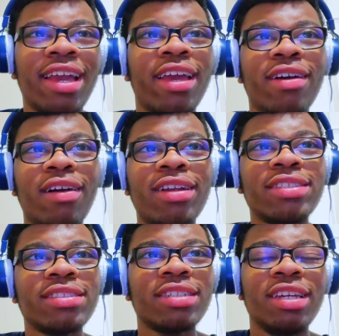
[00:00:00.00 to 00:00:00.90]
And
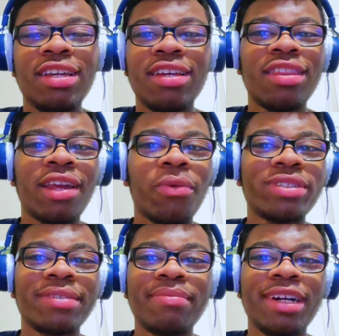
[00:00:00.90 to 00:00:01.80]
honestly, there
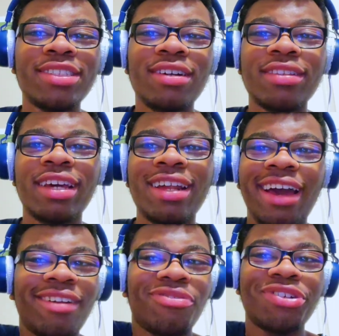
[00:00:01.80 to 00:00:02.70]
wasn't much on that,
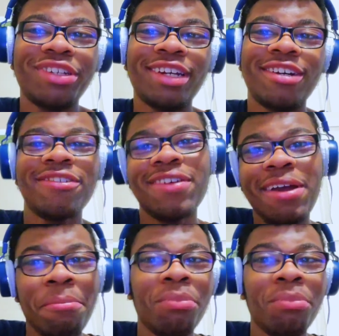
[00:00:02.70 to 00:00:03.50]
I don't really know.